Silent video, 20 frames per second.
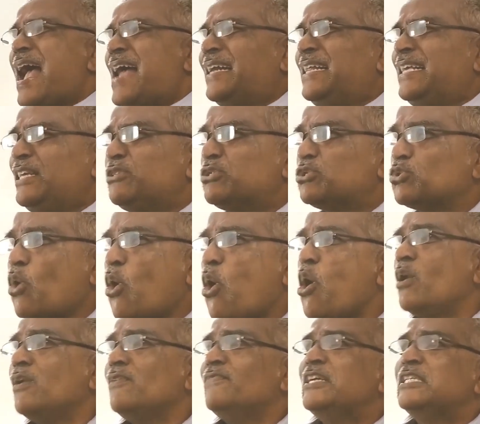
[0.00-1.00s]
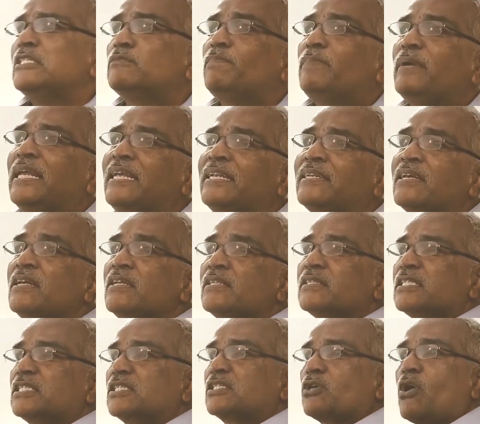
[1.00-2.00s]
And he used to always beat
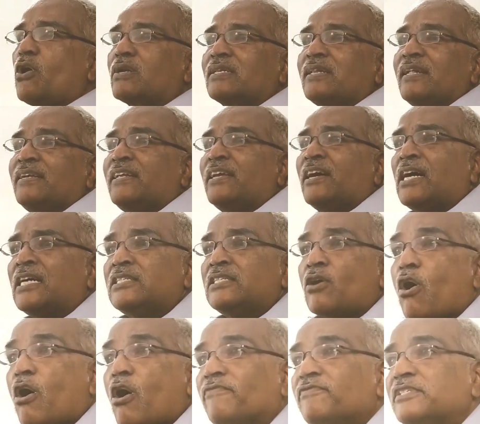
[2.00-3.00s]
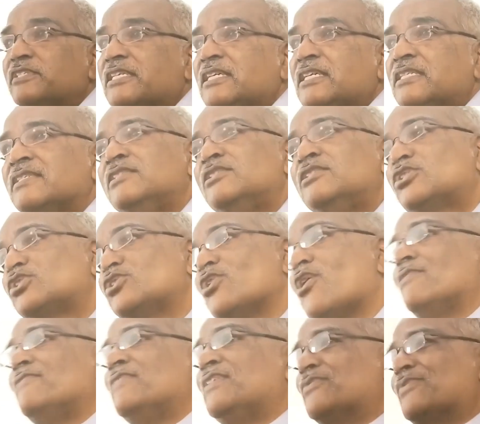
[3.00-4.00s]
the Scotland Yard officers in
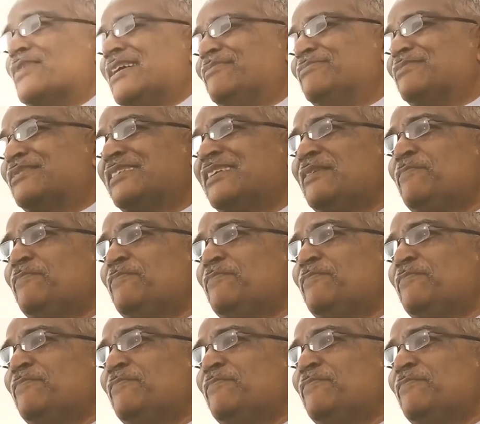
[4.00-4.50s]
solving crimes.